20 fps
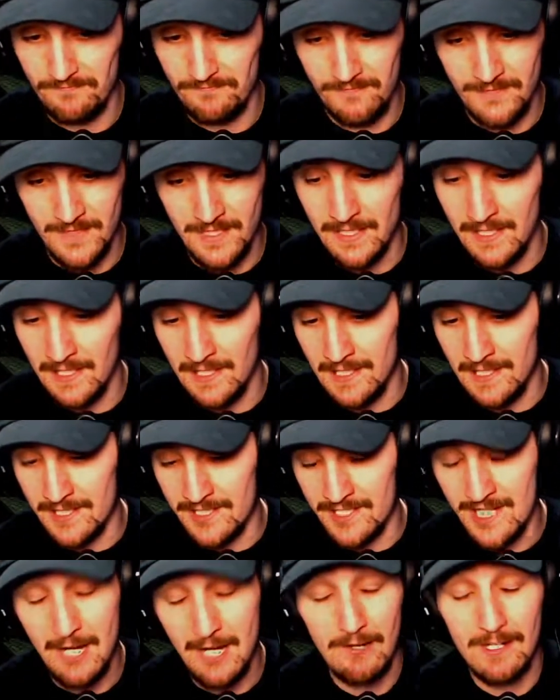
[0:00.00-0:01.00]

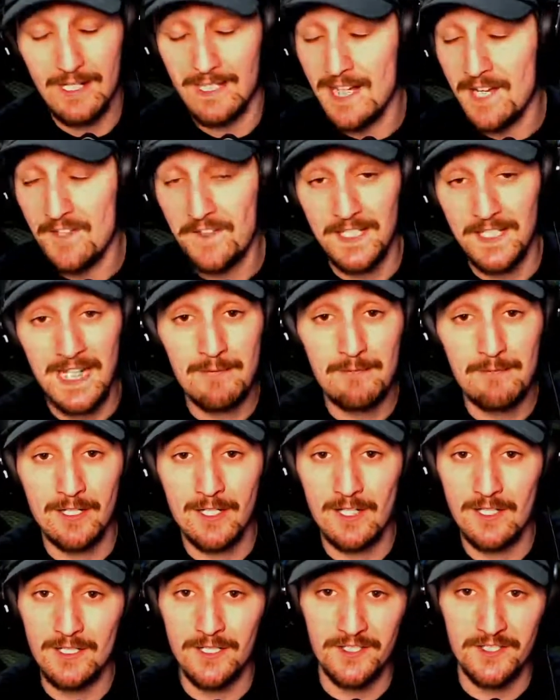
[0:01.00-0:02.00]
tearing down the game of
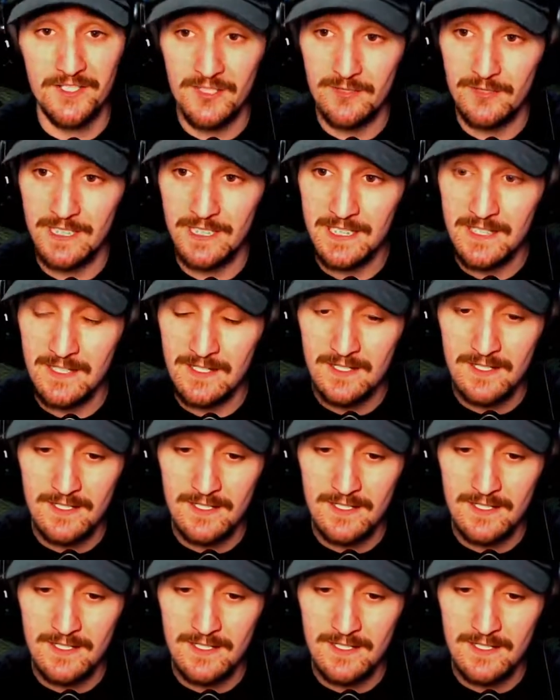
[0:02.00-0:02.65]
Call of Duty,